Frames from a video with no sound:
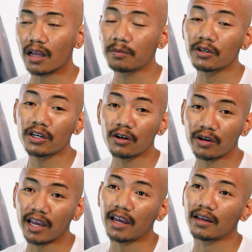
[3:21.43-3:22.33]
I'm doing
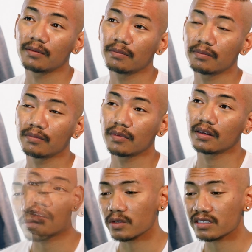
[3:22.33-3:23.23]
okay.
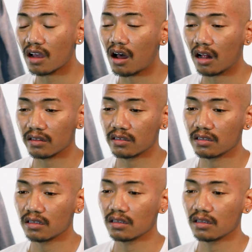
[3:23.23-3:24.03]
We talked